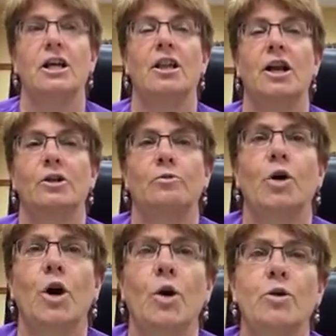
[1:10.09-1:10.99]
along the
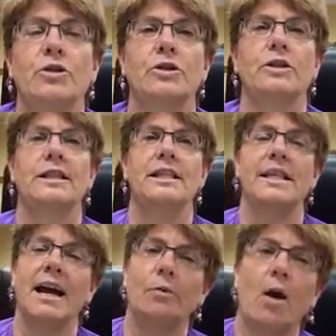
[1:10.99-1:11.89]
roads or in the
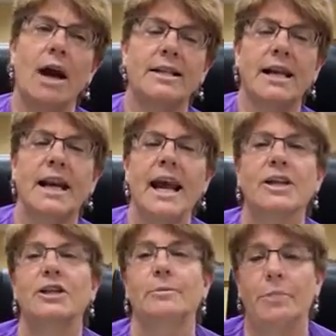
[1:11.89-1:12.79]
sidewalks and
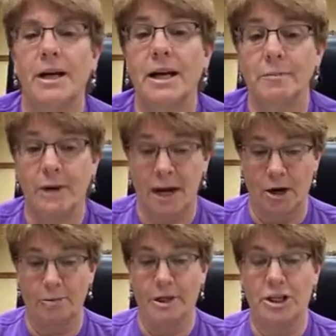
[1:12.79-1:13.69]
actually pick up
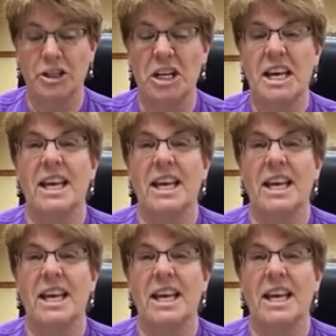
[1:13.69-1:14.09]
garbage